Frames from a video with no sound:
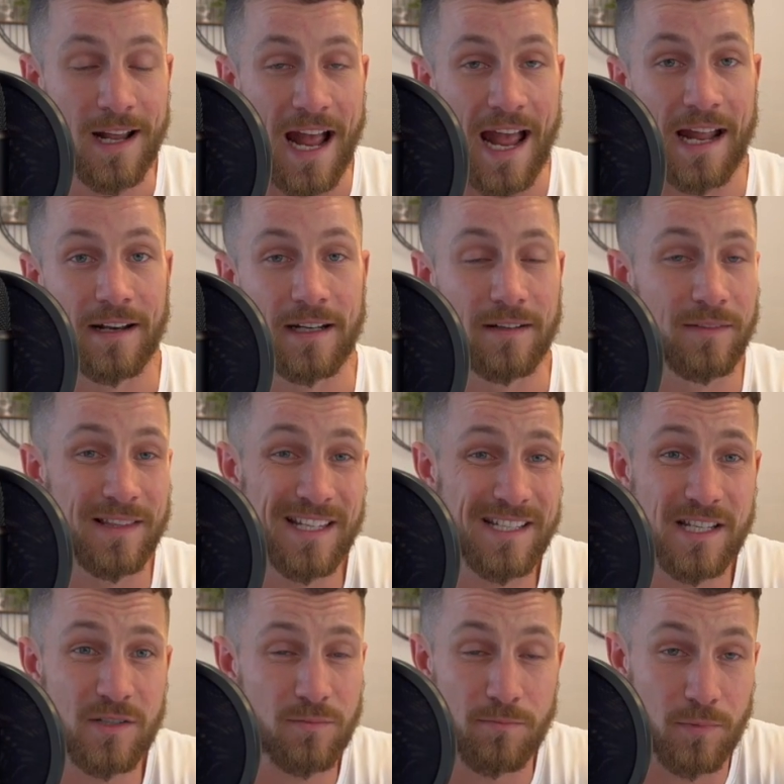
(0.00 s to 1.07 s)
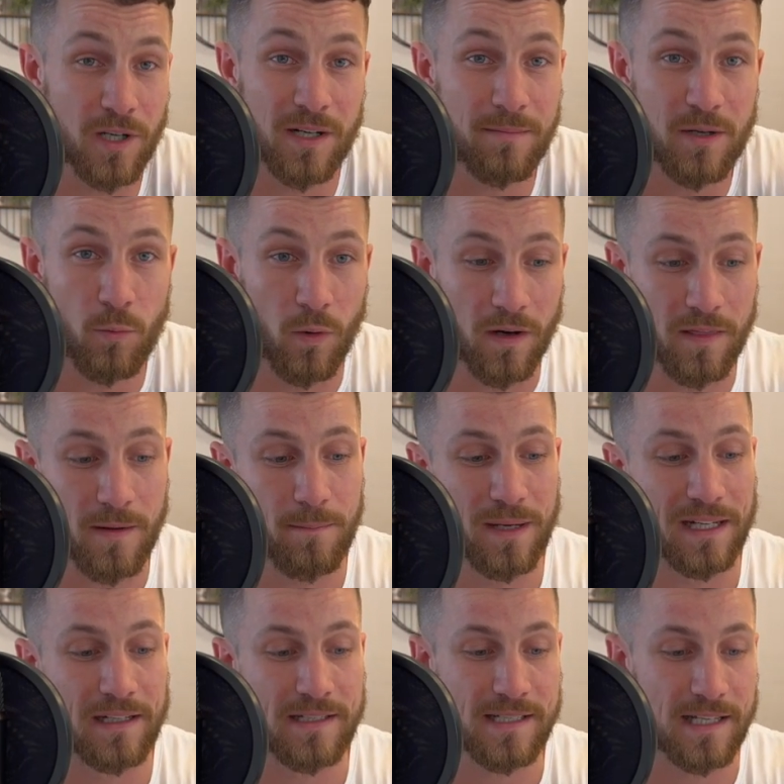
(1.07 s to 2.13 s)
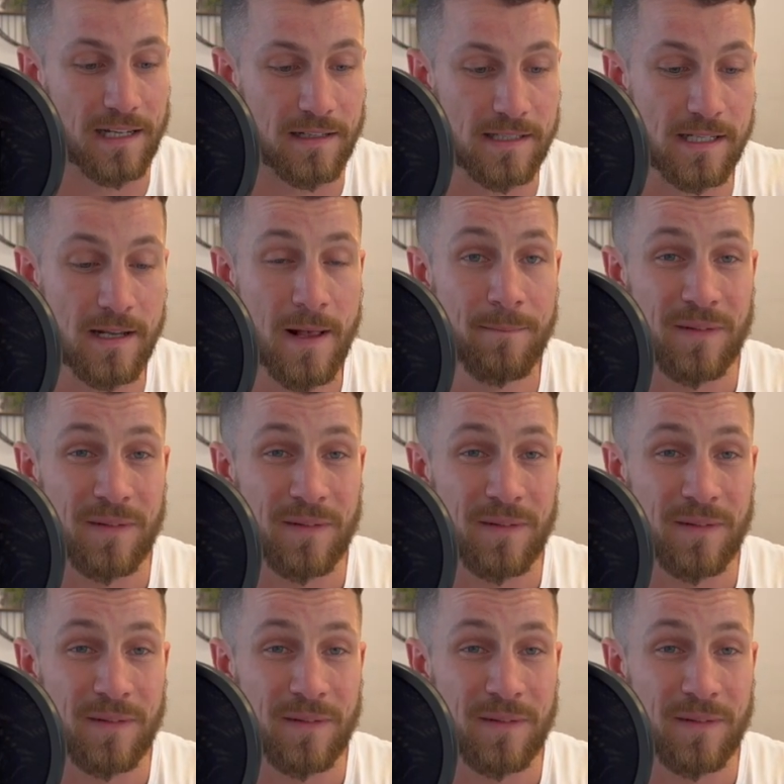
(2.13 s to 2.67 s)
And this is gonna be one of the biggest things.